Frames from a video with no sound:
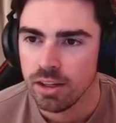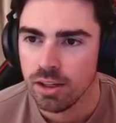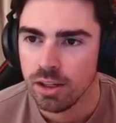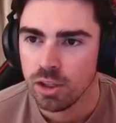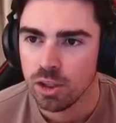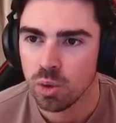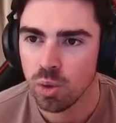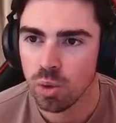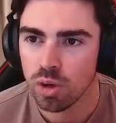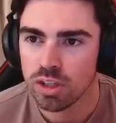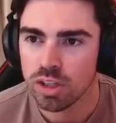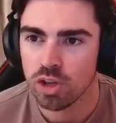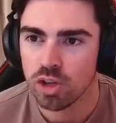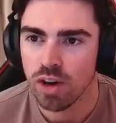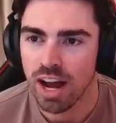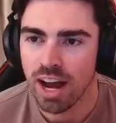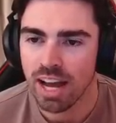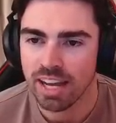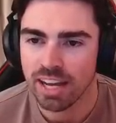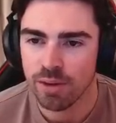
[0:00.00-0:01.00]
towards the
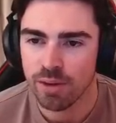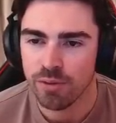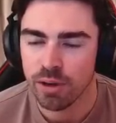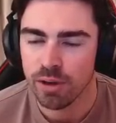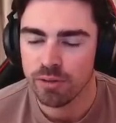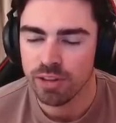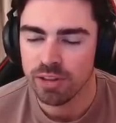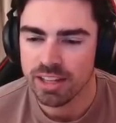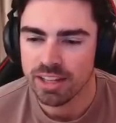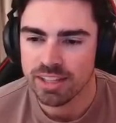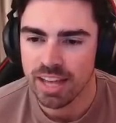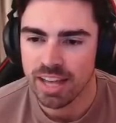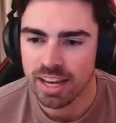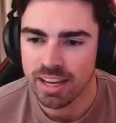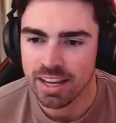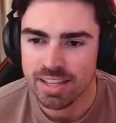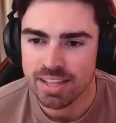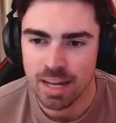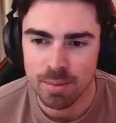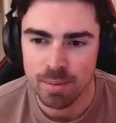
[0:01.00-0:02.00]
dragon in 15
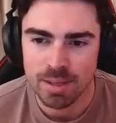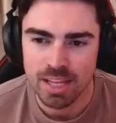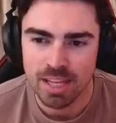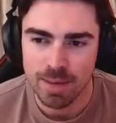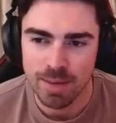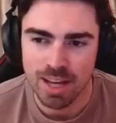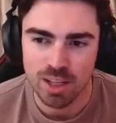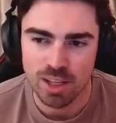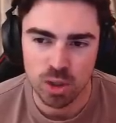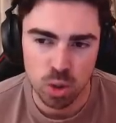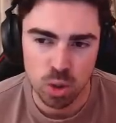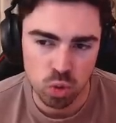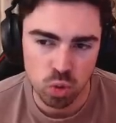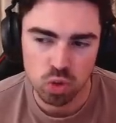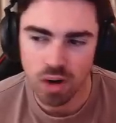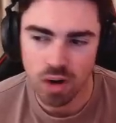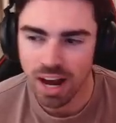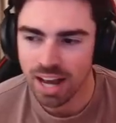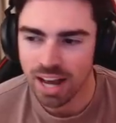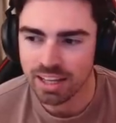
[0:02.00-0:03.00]
seconds. The enemy team has 2
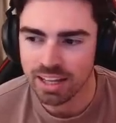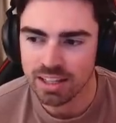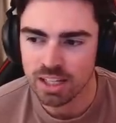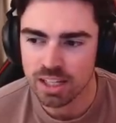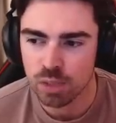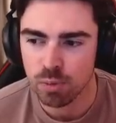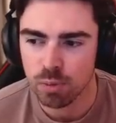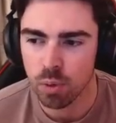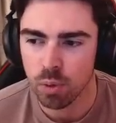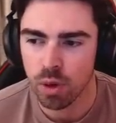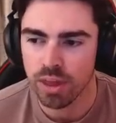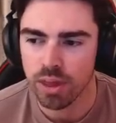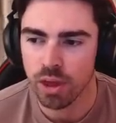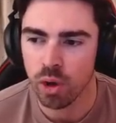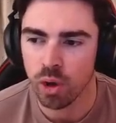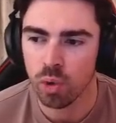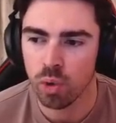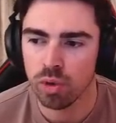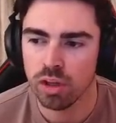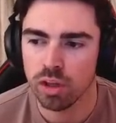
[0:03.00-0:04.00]
dragons. It's probably one of their
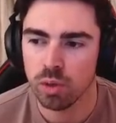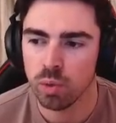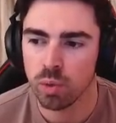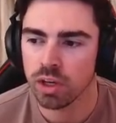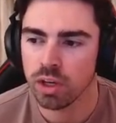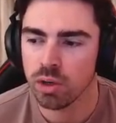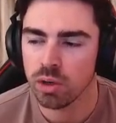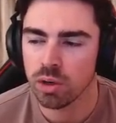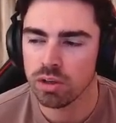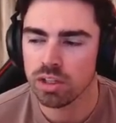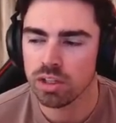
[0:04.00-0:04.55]
only win cons